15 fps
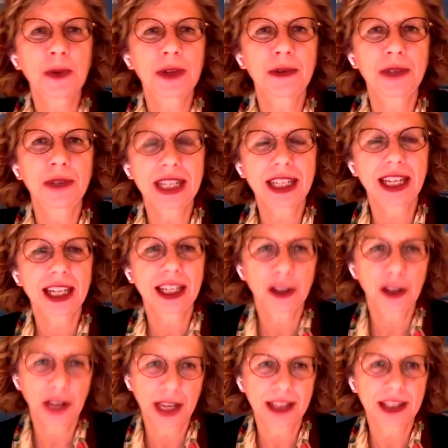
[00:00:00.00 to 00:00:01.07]
when we really,
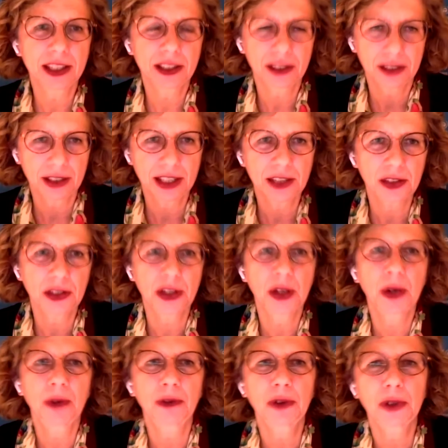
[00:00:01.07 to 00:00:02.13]
and this
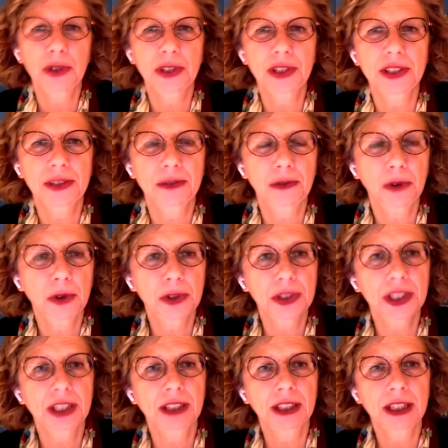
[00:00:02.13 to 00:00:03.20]
show, of course, is
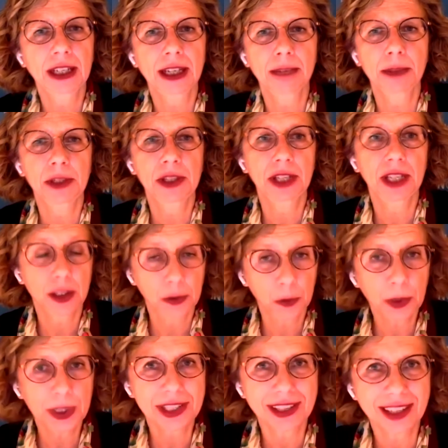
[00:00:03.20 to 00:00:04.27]
focusing on climate
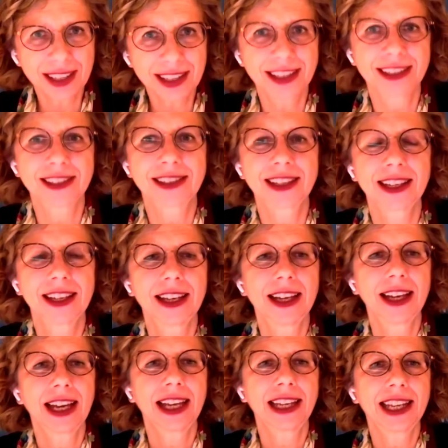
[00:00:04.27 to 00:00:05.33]
change, which is
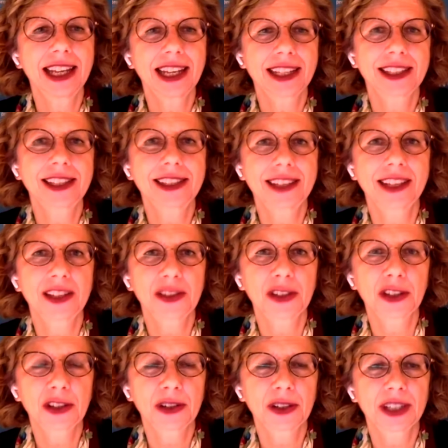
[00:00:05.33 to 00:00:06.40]
an
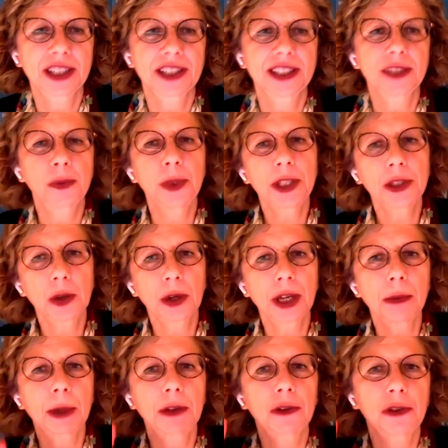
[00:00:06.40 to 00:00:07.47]
existential crisis. We're
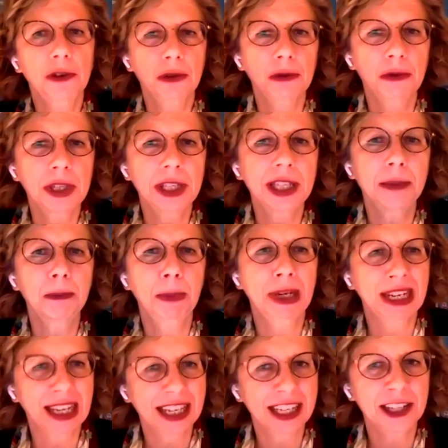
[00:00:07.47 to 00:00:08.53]
talking about three
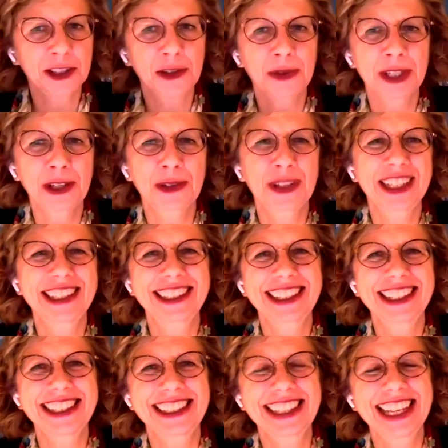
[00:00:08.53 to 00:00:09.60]
planetary
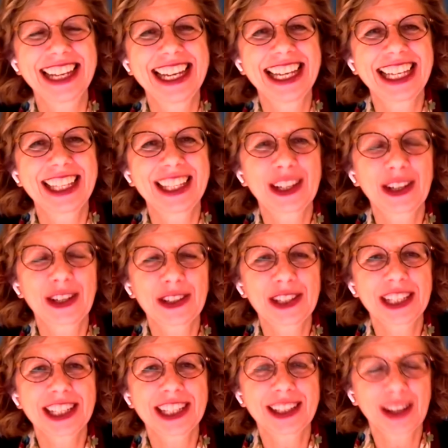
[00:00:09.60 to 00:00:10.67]
crises in the
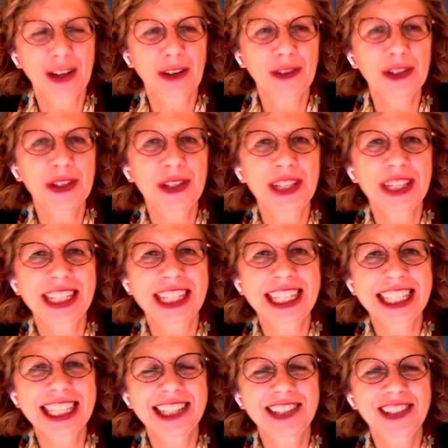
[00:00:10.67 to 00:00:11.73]
context of the
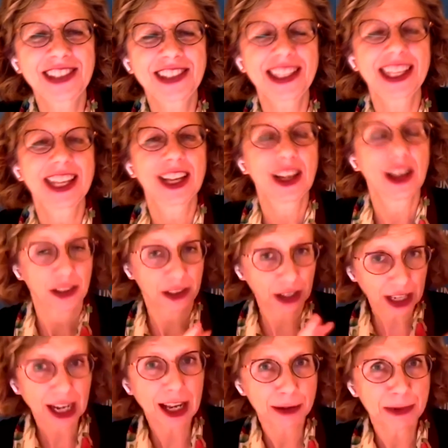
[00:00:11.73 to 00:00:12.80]
United Nations:
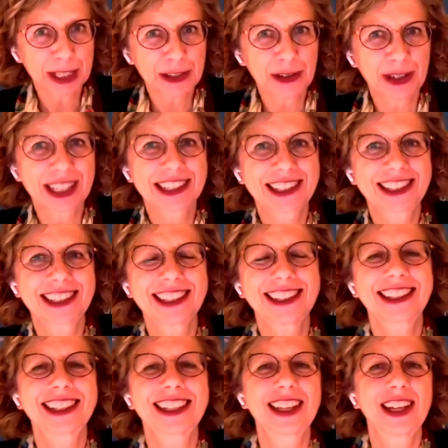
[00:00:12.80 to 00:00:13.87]
the climate
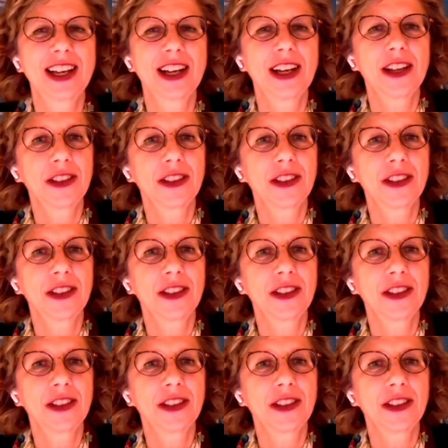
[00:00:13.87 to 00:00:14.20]
crisis,